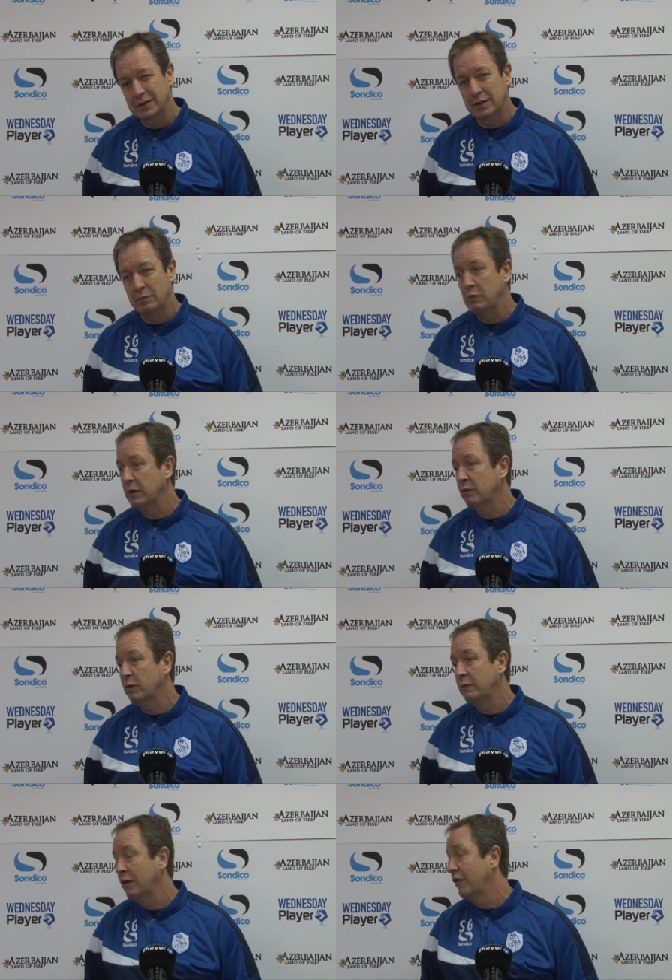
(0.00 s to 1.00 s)
And when we
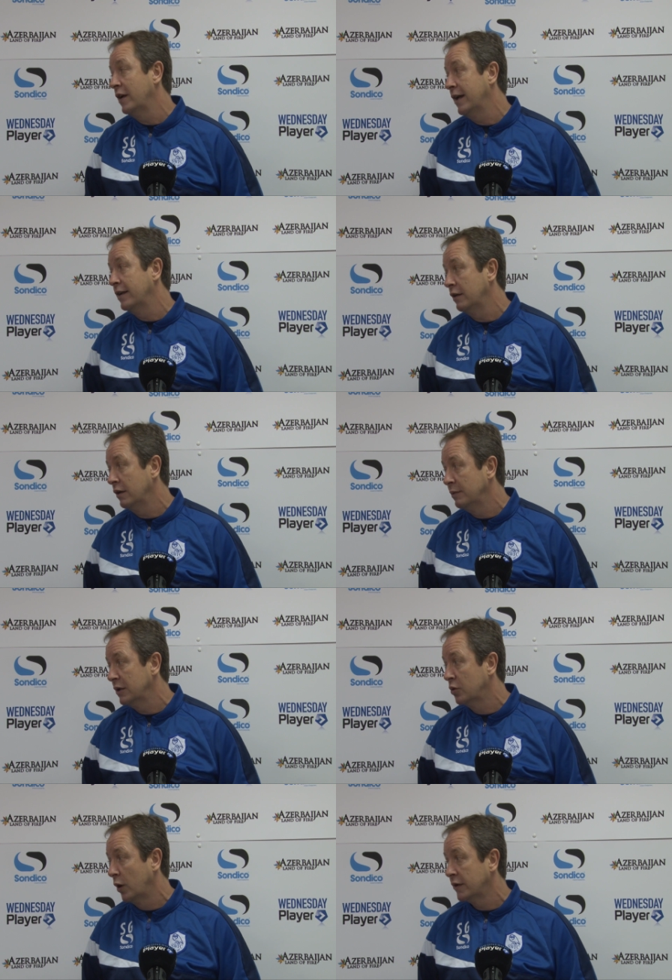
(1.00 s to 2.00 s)
when we finally had a little bit
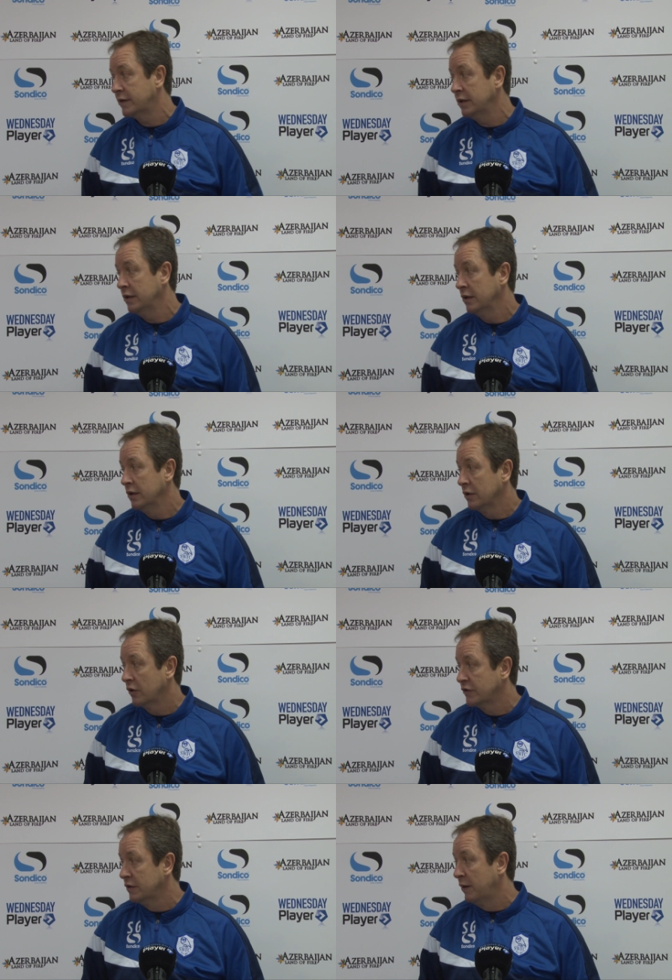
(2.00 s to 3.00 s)
of quality,
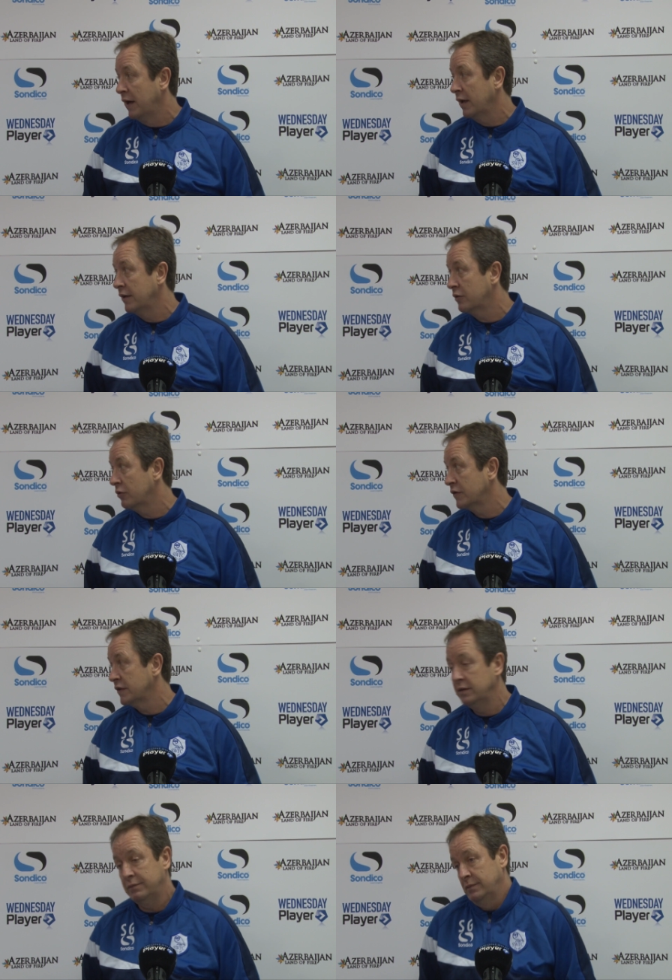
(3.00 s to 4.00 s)
got to the byline and
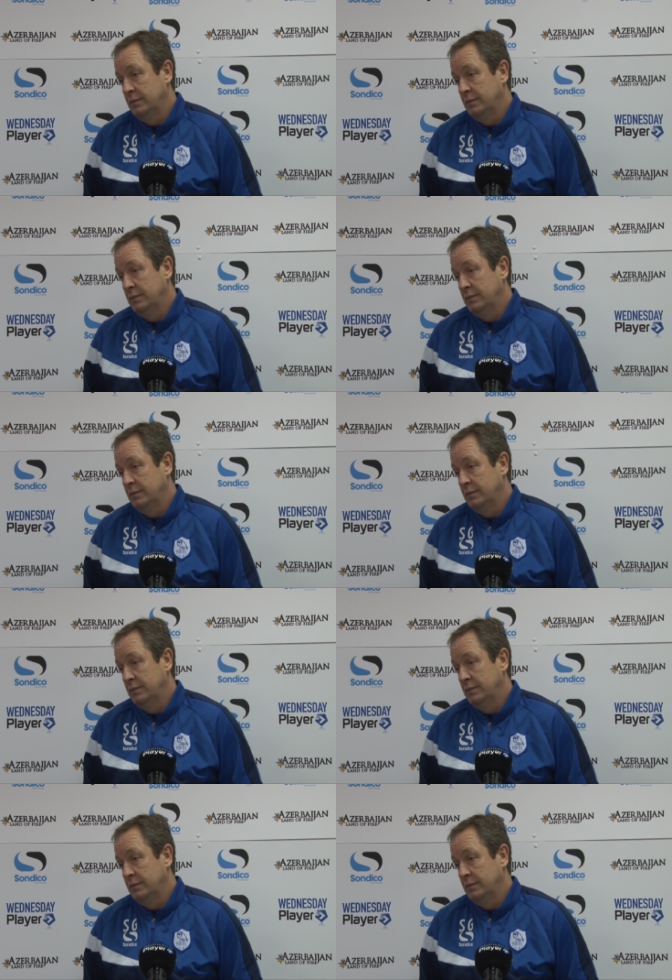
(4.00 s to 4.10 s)
crossing,